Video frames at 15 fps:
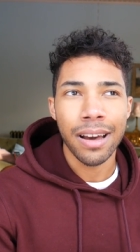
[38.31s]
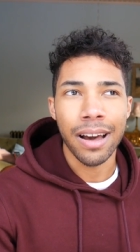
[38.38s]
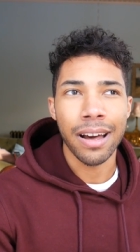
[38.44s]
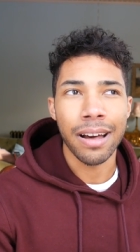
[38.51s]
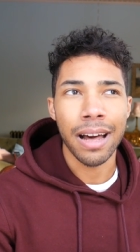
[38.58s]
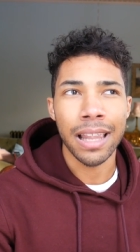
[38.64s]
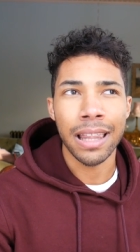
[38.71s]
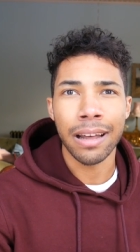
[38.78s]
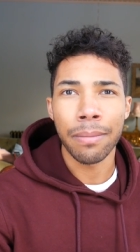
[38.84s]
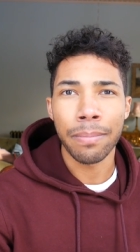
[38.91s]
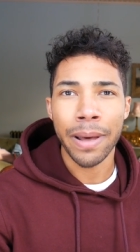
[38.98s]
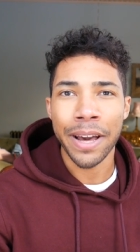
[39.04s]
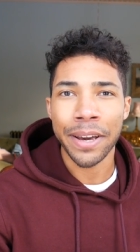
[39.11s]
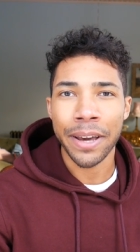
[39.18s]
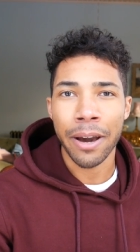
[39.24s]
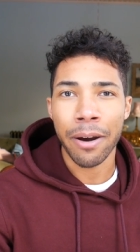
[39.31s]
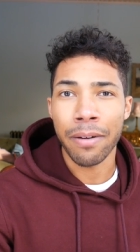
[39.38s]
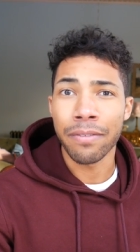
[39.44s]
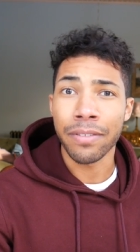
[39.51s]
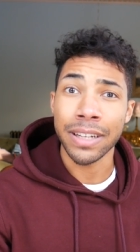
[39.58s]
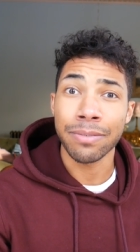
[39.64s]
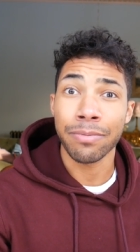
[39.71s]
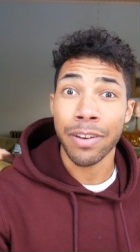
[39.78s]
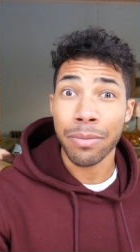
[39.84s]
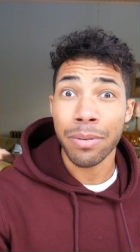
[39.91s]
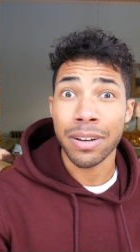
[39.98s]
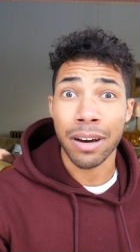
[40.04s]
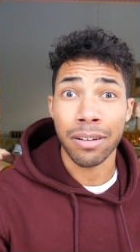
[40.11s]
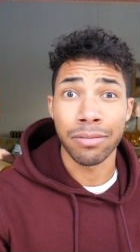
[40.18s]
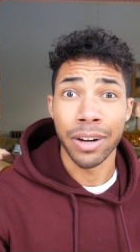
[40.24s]
uh, a little bit ago, and they, they
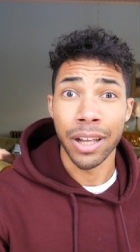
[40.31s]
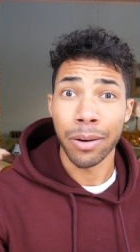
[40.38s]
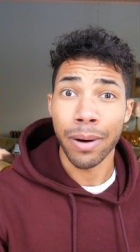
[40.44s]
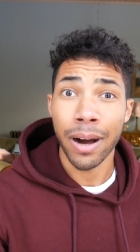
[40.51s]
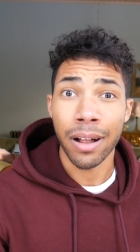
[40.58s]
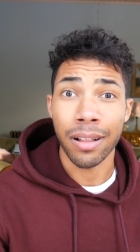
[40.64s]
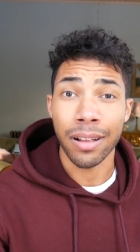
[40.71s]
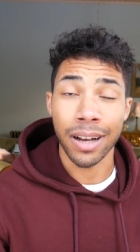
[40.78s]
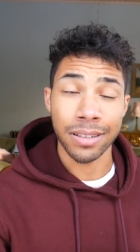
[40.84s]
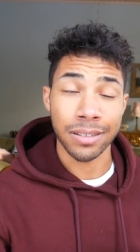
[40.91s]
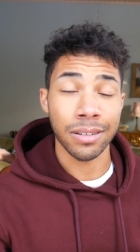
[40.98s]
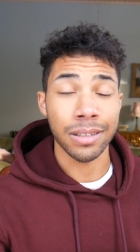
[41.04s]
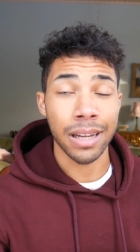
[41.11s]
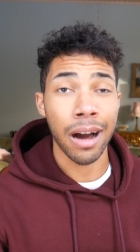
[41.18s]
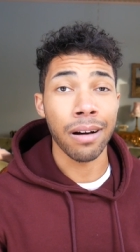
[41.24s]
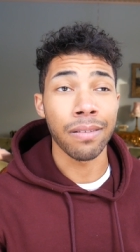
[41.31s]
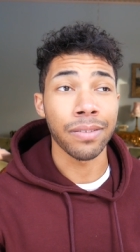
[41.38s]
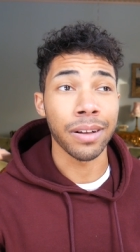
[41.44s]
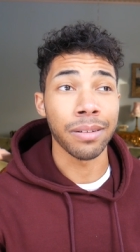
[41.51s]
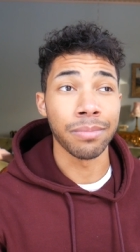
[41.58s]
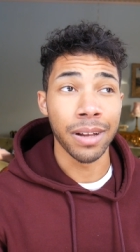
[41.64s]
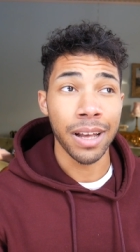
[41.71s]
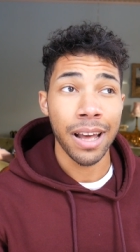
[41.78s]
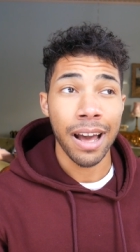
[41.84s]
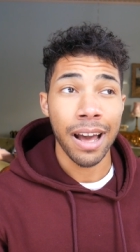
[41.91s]
went down really well. I sold out of them.